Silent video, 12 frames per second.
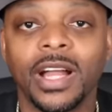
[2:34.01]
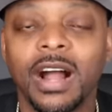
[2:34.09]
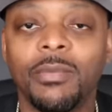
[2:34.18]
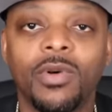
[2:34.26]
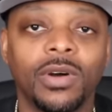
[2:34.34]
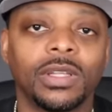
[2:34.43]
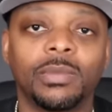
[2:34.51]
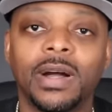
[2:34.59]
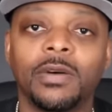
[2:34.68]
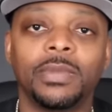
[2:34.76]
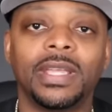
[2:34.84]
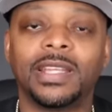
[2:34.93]
I'm all
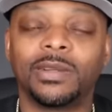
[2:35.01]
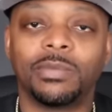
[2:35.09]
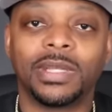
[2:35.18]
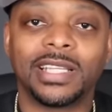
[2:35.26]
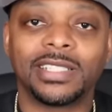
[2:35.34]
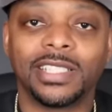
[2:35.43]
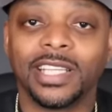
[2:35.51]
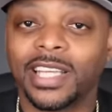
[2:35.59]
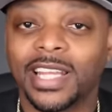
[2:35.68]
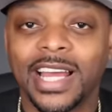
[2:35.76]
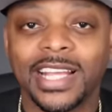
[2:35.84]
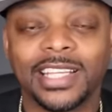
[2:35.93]
about being a blessing,
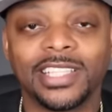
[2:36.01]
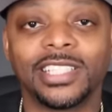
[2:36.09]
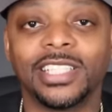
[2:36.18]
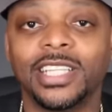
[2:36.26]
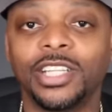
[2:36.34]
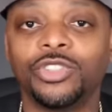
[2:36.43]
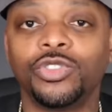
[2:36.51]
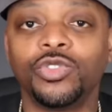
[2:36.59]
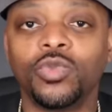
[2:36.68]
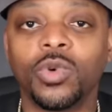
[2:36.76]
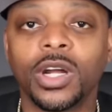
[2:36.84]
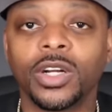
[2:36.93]
and I can see that you
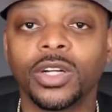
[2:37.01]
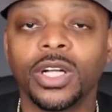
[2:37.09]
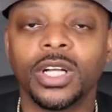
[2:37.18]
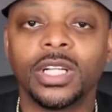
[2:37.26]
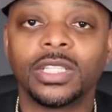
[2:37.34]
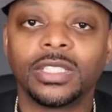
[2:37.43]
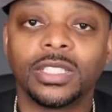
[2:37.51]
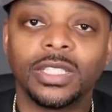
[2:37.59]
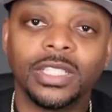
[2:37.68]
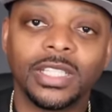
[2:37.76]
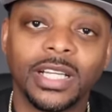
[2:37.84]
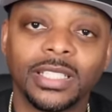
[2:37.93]
were to
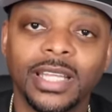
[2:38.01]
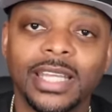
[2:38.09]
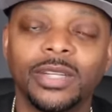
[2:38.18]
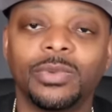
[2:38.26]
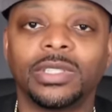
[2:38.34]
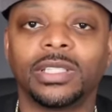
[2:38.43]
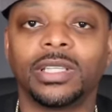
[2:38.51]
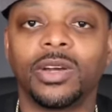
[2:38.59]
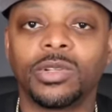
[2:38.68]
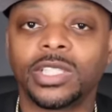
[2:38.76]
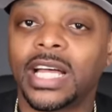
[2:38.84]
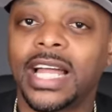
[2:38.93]
the young lady with the
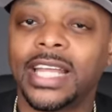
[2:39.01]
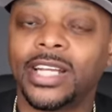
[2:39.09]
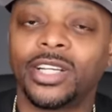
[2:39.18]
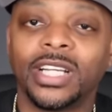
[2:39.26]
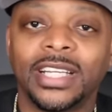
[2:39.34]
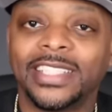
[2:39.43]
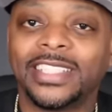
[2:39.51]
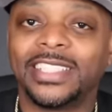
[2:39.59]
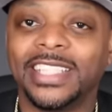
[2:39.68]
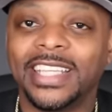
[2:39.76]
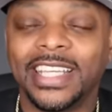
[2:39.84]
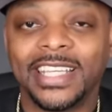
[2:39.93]
low tire.
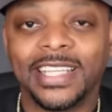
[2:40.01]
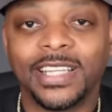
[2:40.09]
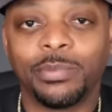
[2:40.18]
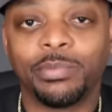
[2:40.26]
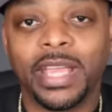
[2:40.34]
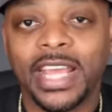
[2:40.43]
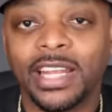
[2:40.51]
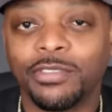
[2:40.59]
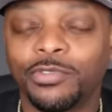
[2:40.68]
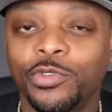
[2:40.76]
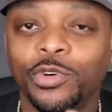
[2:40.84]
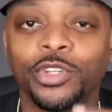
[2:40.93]
She end up paying it
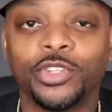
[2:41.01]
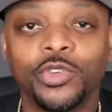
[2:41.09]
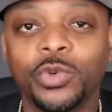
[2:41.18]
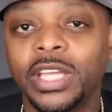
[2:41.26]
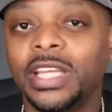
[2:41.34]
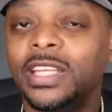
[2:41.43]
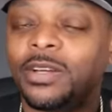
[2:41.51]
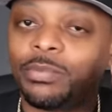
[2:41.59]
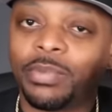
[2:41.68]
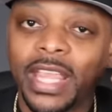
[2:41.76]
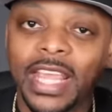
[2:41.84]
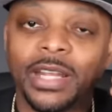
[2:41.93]
for. You end
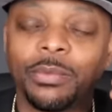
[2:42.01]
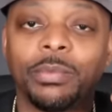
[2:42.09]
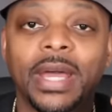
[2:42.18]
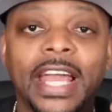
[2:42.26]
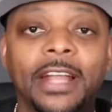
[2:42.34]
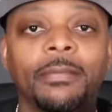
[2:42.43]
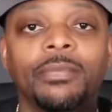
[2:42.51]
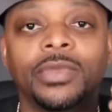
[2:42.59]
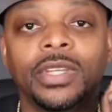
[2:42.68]
up paying it back.